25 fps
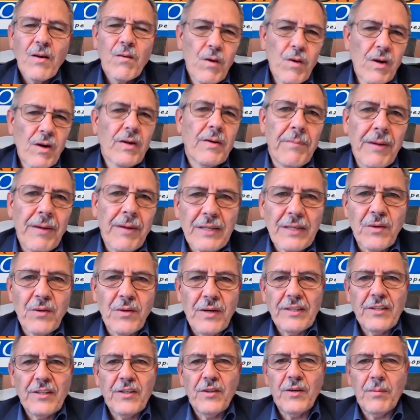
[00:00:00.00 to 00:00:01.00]
Welcome back to
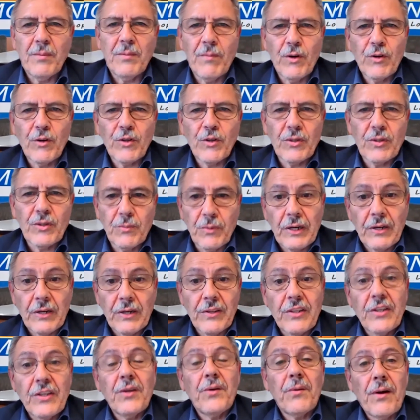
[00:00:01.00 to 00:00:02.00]
Latino Motion. We
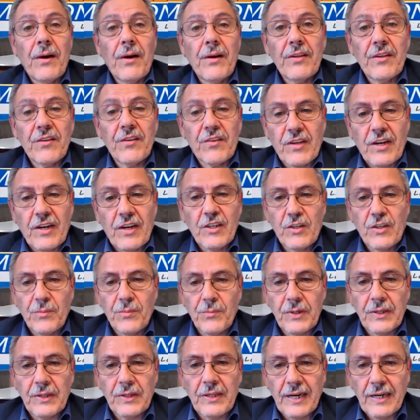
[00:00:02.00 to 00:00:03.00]
continue our discussion
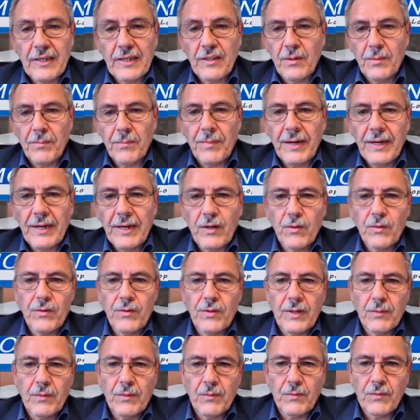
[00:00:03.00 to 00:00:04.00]
with Dr. Michael
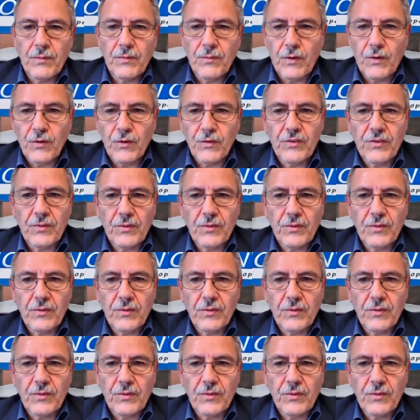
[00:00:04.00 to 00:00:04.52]
De Ros-